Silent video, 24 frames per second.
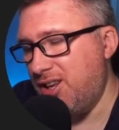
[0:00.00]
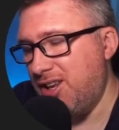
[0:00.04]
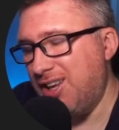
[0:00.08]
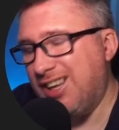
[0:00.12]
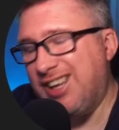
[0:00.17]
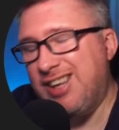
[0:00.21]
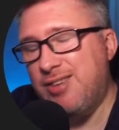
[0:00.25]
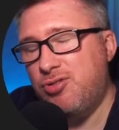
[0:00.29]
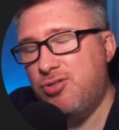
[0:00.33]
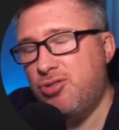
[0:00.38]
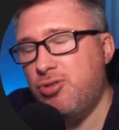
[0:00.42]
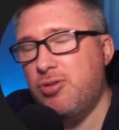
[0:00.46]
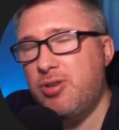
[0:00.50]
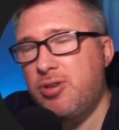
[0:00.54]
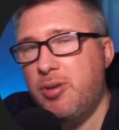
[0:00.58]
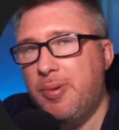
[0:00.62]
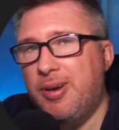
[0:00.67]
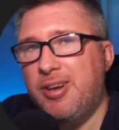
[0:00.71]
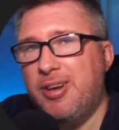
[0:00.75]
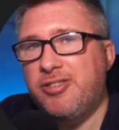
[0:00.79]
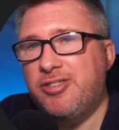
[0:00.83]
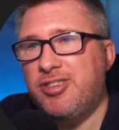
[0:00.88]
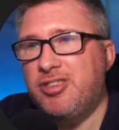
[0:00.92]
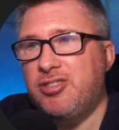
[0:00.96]
it gives you the
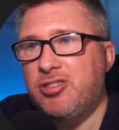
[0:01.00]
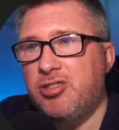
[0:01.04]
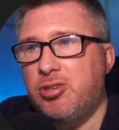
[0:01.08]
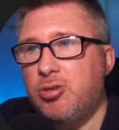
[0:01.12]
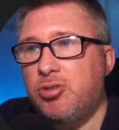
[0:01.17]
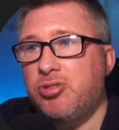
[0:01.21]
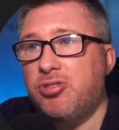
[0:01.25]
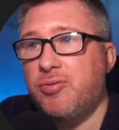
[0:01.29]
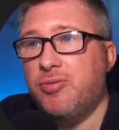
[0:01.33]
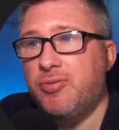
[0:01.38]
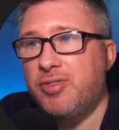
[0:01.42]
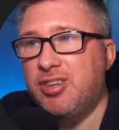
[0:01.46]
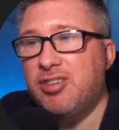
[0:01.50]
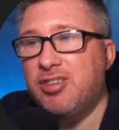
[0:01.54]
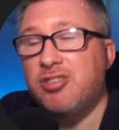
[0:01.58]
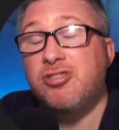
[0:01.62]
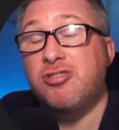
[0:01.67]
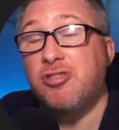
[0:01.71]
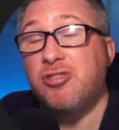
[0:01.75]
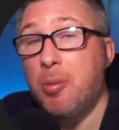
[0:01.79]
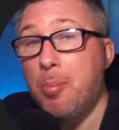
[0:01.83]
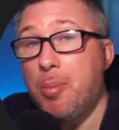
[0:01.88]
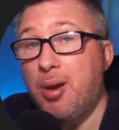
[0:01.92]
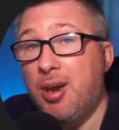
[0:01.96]
ability to do something
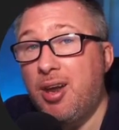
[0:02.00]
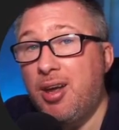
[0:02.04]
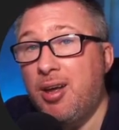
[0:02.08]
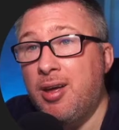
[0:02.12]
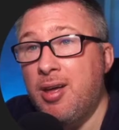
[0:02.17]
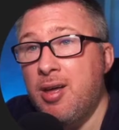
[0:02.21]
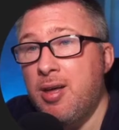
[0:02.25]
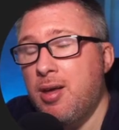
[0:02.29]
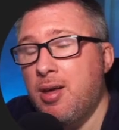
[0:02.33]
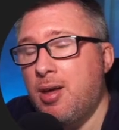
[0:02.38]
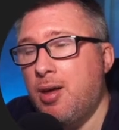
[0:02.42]
similar,